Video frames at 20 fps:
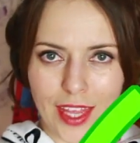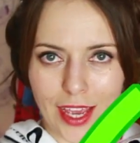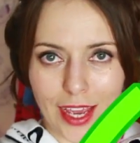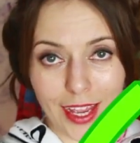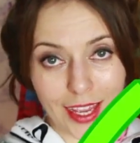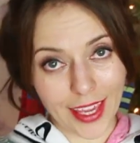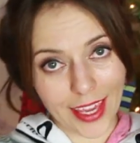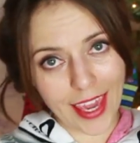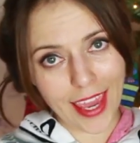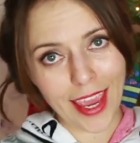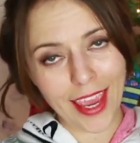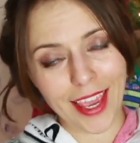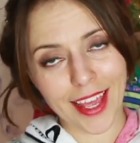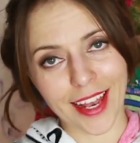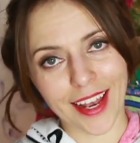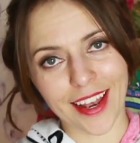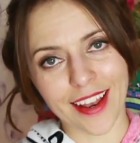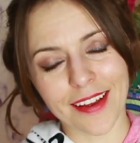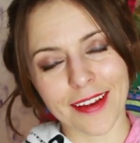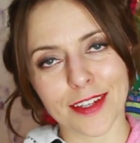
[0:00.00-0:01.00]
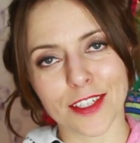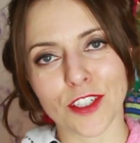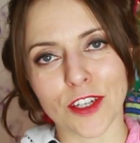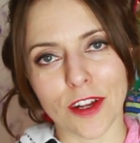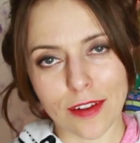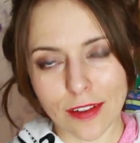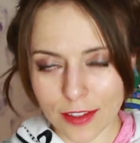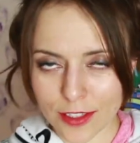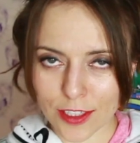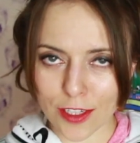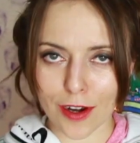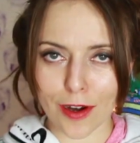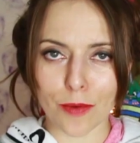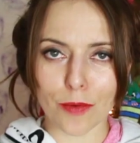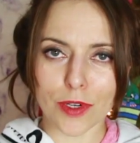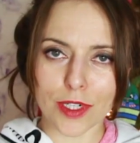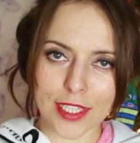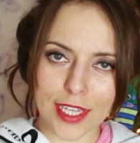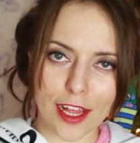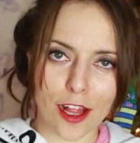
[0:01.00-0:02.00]
I can juggle Star
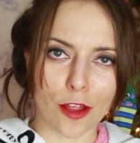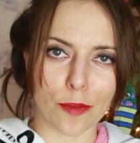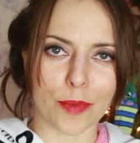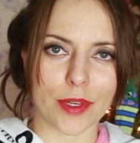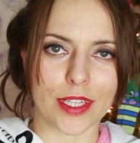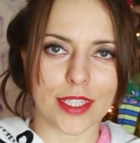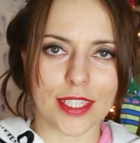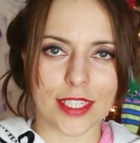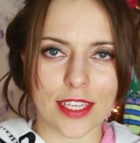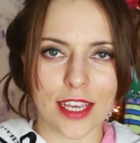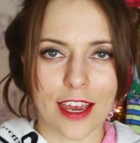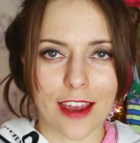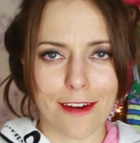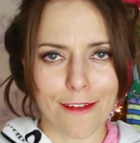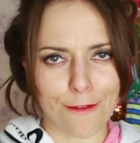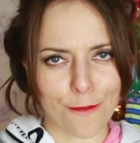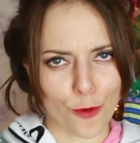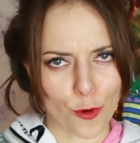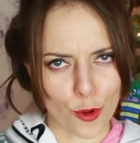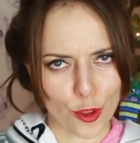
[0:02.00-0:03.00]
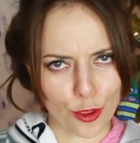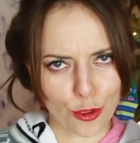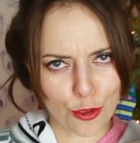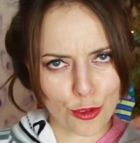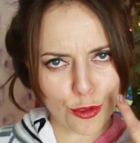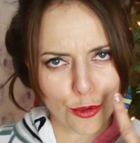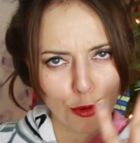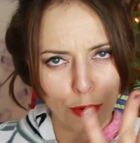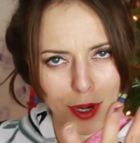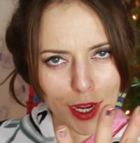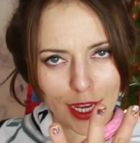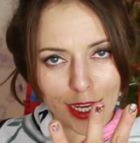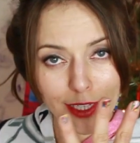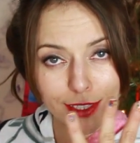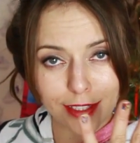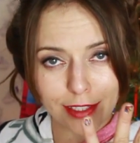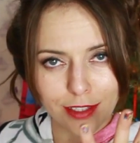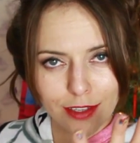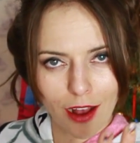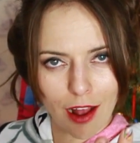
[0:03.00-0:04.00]
Wars helmets for three
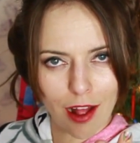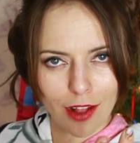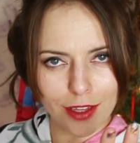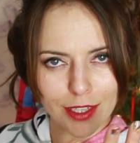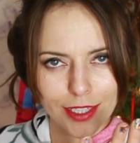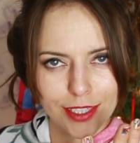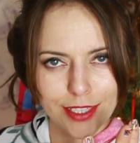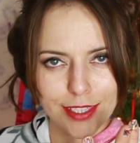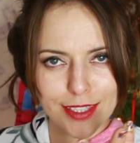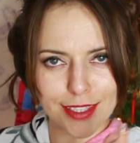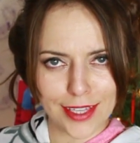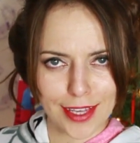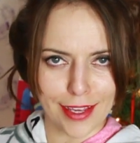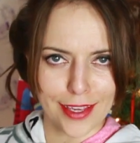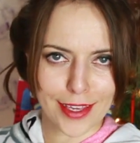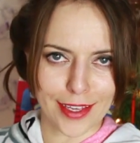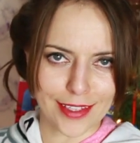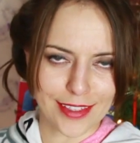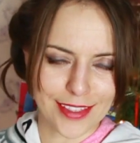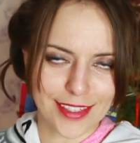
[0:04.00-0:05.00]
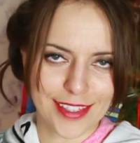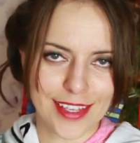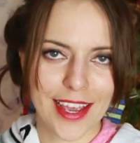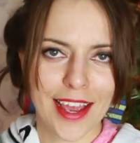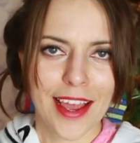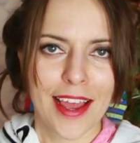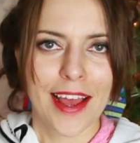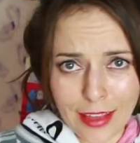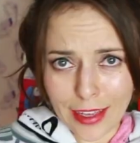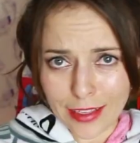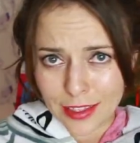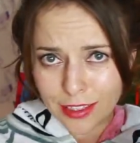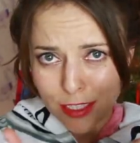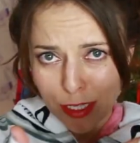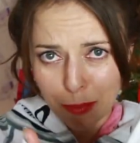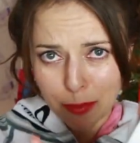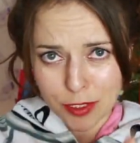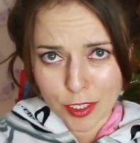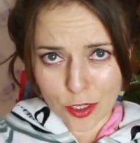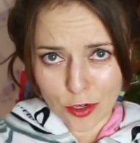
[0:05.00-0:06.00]
solid seconds. Like this
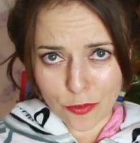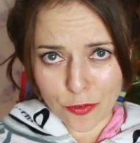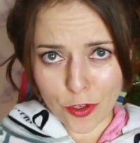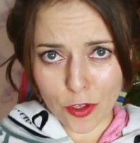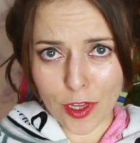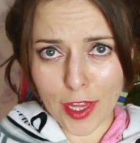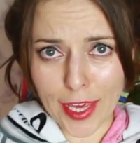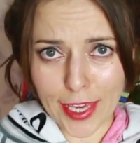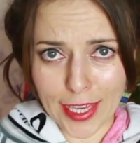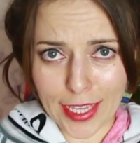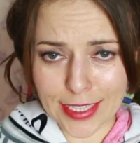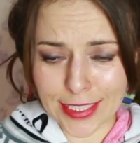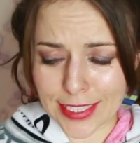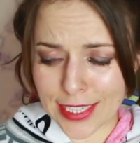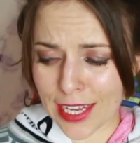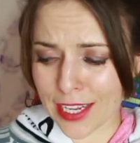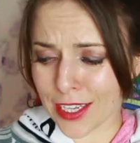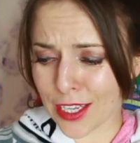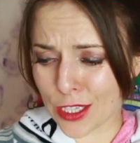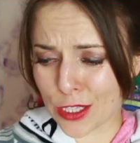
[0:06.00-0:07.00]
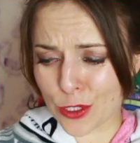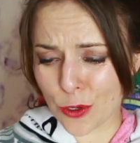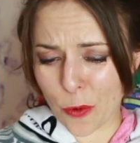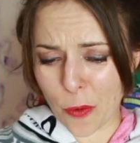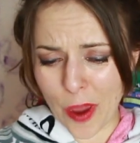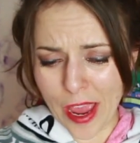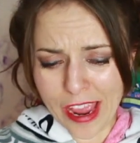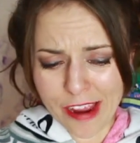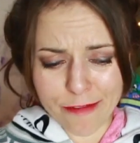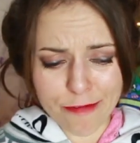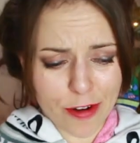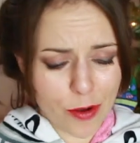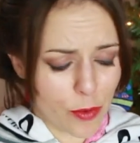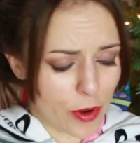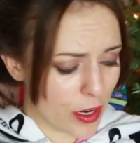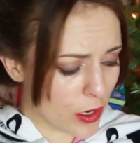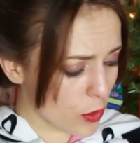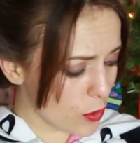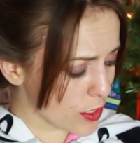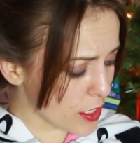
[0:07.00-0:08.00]
episode if you like it, send it to
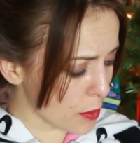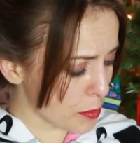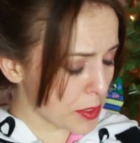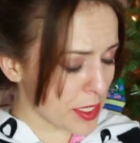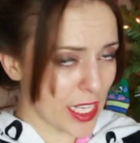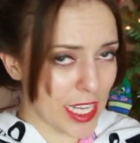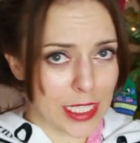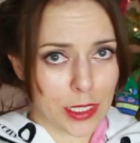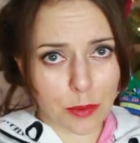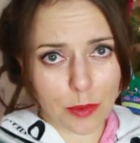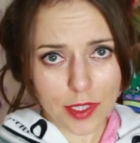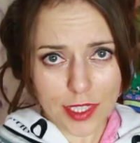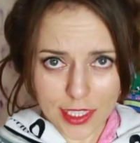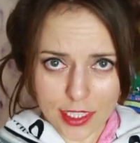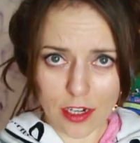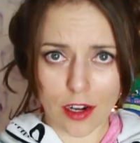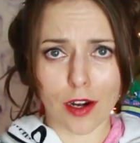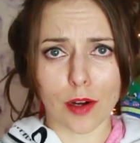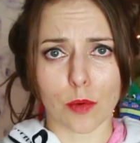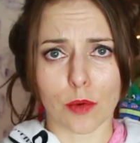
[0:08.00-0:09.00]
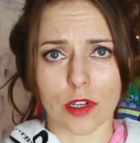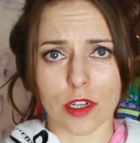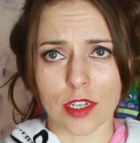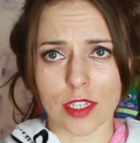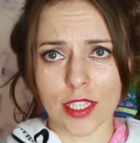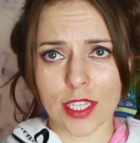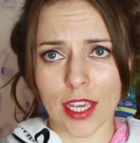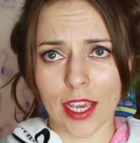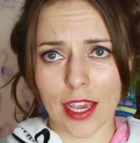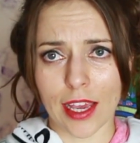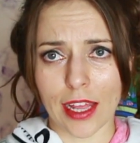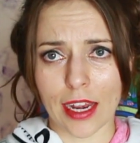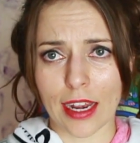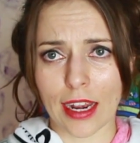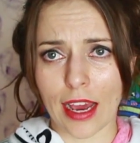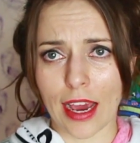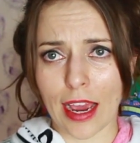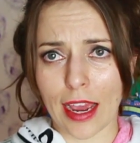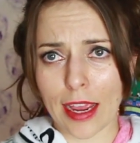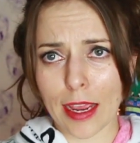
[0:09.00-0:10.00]
everyone who is obsessed with Star Wars
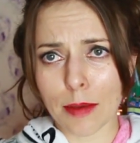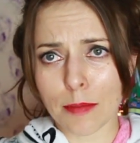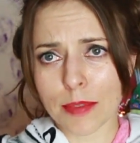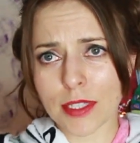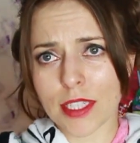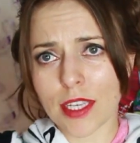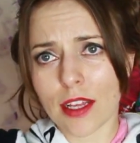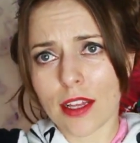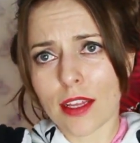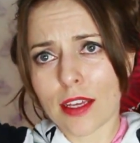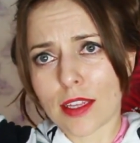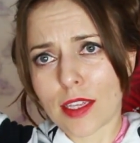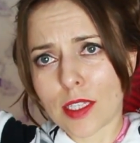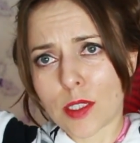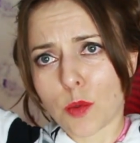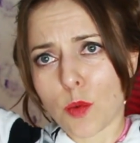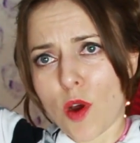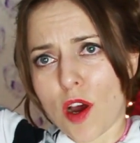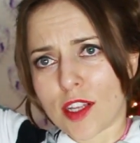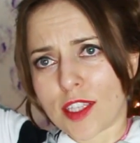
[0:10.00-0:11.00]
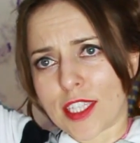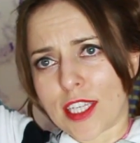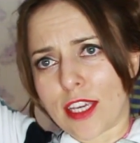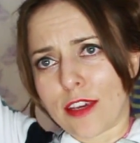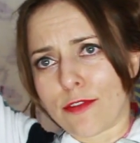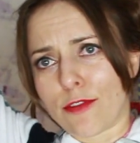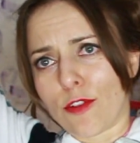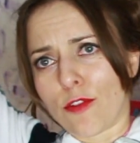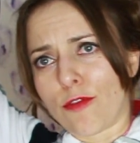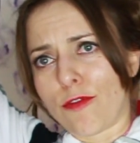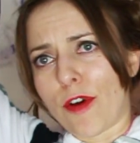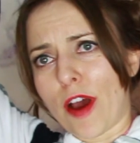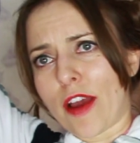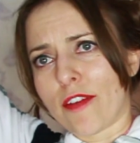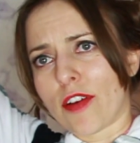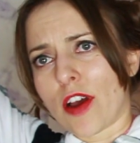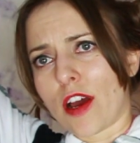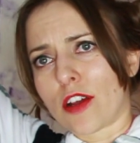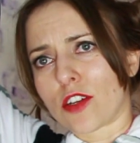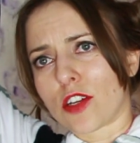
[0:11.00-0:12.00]
and I am selling this onesie for
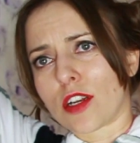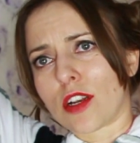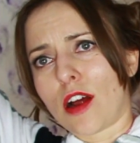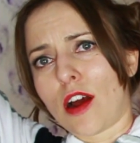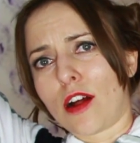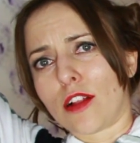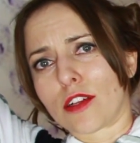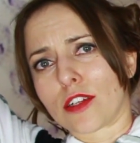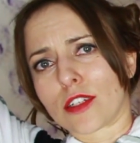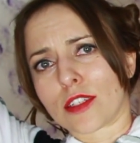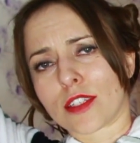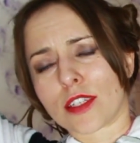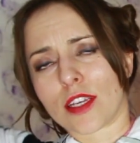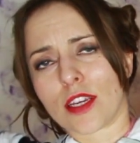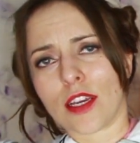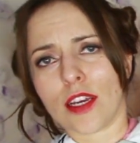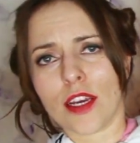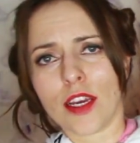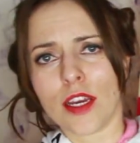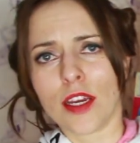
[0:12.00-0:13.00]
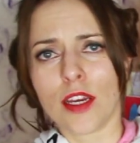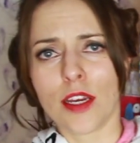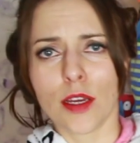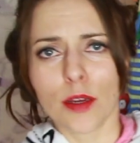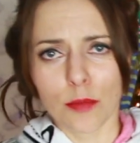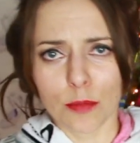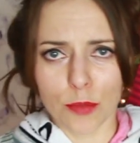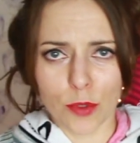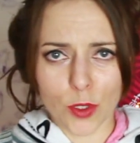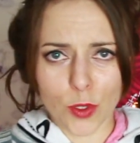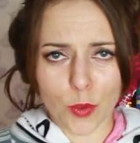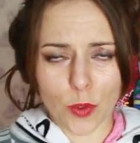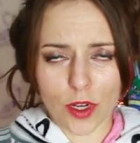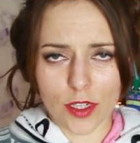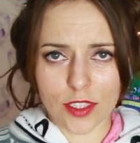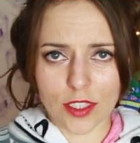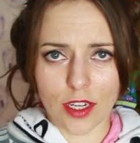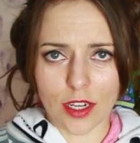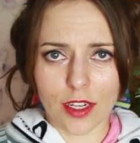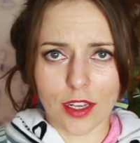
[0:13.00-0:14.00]
$500.
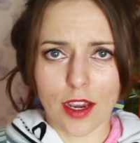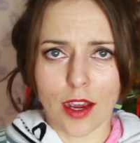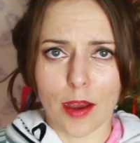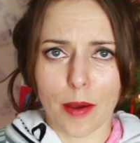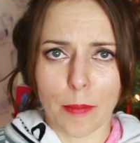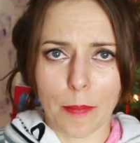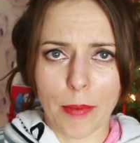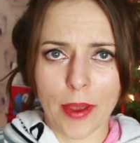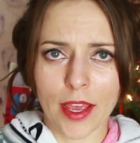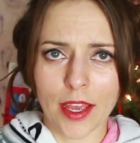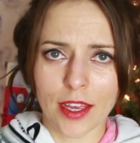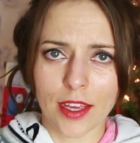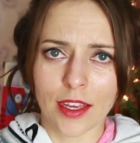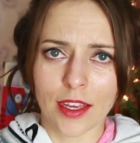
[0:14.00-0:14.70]
Mooshwalks.com.